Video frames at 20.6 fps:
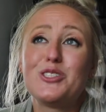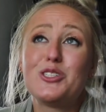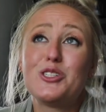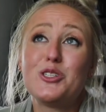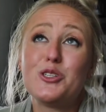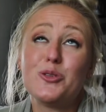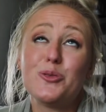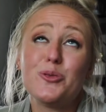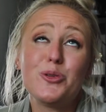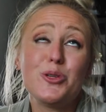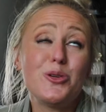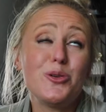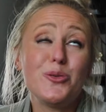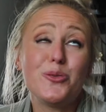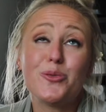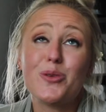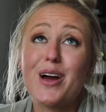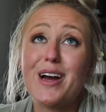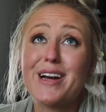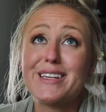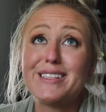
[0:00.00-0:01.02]
do you
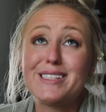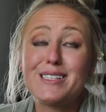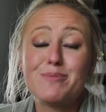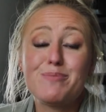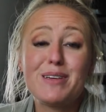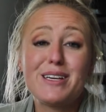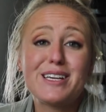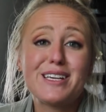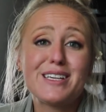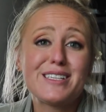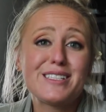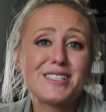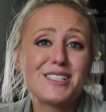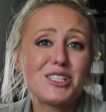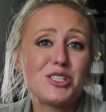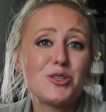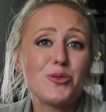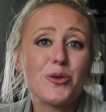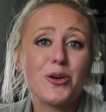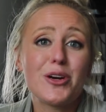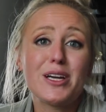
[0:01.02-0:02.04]
right, because
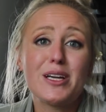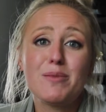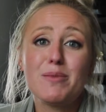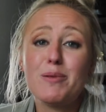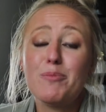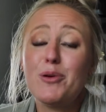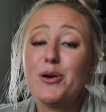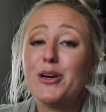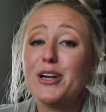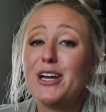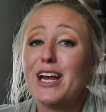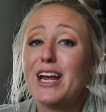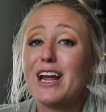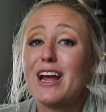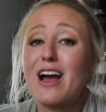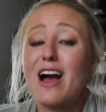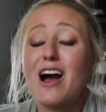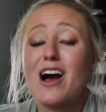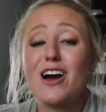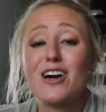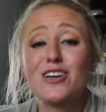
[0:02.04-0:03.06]
you're going to be putting
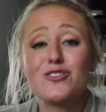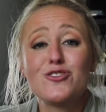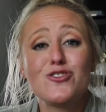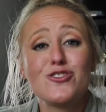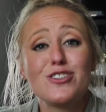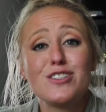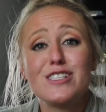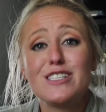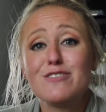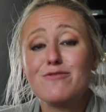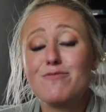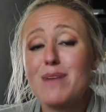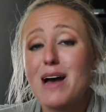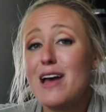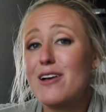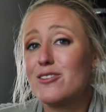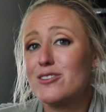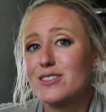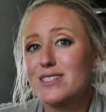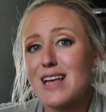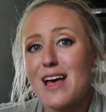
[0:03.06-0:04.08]
hundreds of
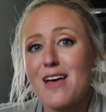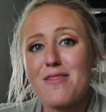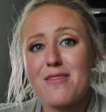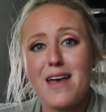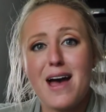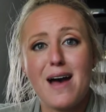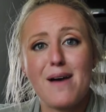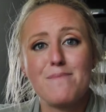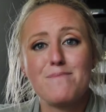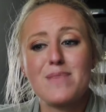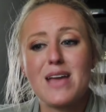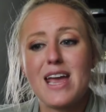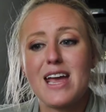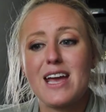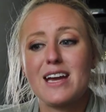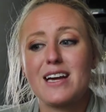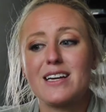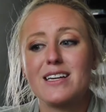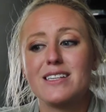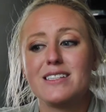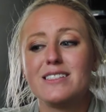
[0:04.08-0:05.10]
miles on them
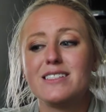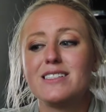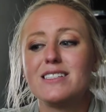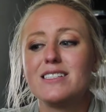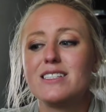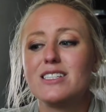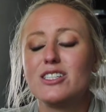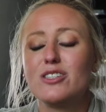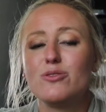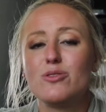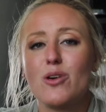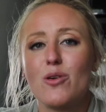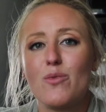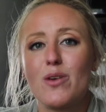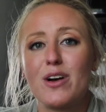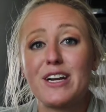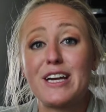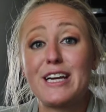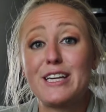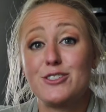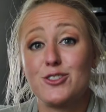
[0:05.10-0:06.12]
and you don't
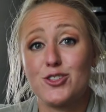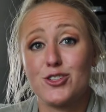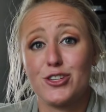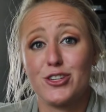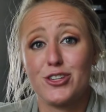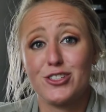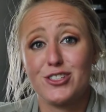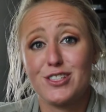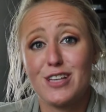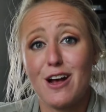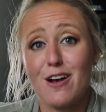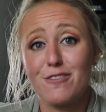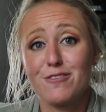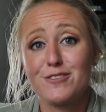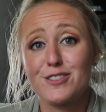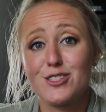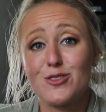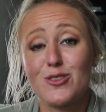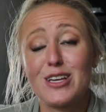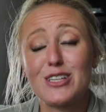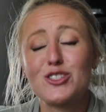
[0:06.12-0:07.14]
want to injure yourself.
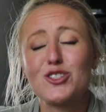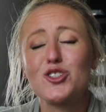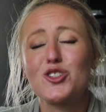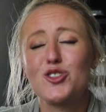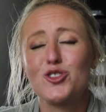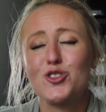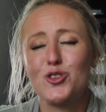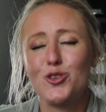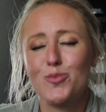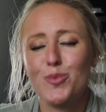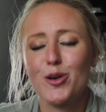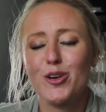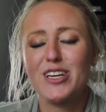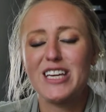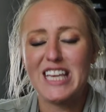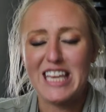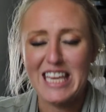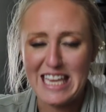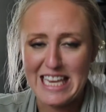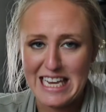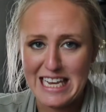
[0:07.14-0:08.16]
So that's super
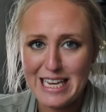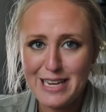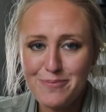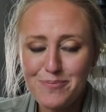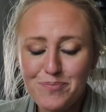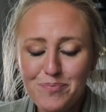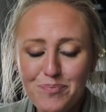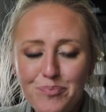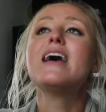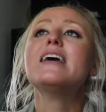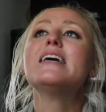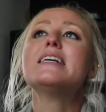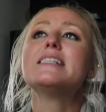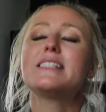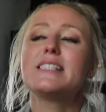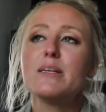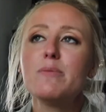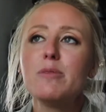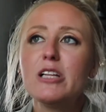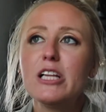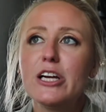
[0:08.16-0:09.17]
key.
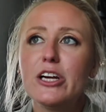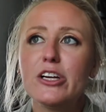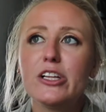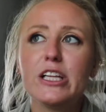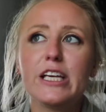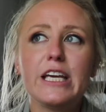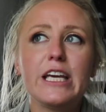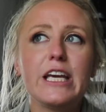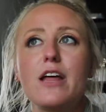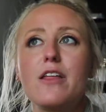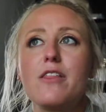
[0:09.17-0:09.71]
Similarly,